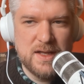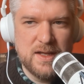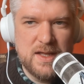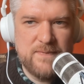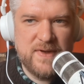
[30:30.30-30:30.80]

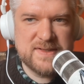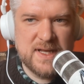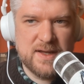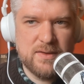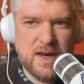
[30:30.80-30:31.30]
It feels
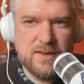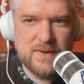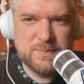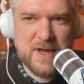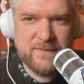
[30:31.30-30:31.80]
like a lot of
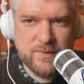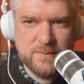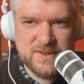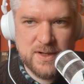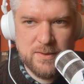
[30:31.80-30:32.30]
those
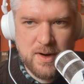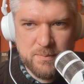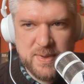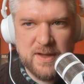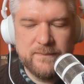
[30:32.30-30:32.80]
platforms, though, are
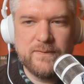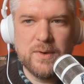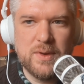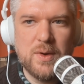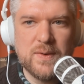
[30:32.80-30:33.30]
built
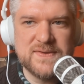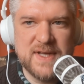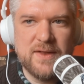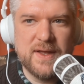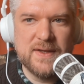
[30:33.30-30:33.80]
for local
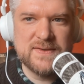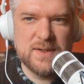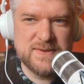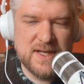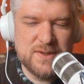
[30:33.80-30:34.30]
selling.
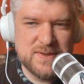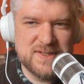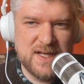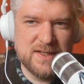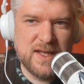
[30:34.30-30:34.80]
So it's
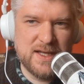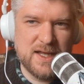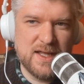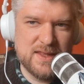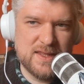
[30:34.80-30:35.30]
interesting, like
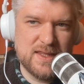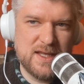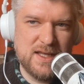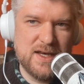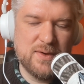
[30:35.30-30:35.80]

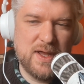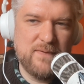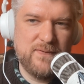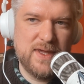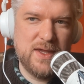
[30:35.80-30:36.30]
that,
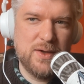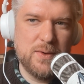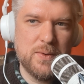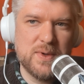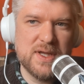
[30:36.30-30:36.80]
if
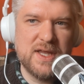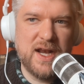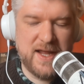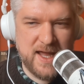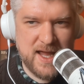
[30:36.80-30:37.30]
you can get
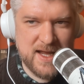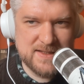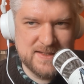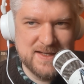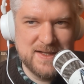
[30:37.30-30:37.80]

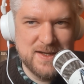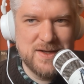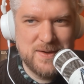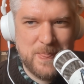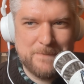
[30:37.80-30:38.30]
ahead,
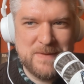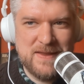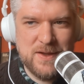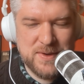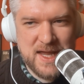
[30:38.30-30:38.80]

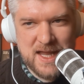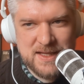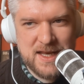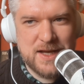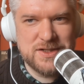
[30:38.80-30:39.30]
then you
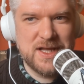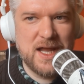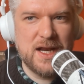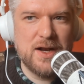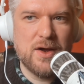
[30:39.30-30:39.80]
can get
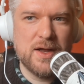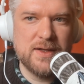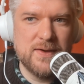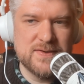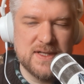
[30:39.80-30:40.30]
educated
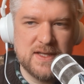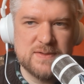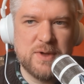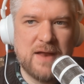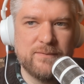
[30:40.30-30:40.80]
on using
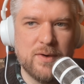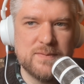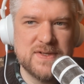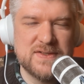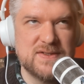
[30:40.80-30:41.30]
these
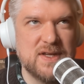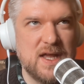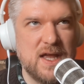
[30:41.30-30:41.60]
platforms. It's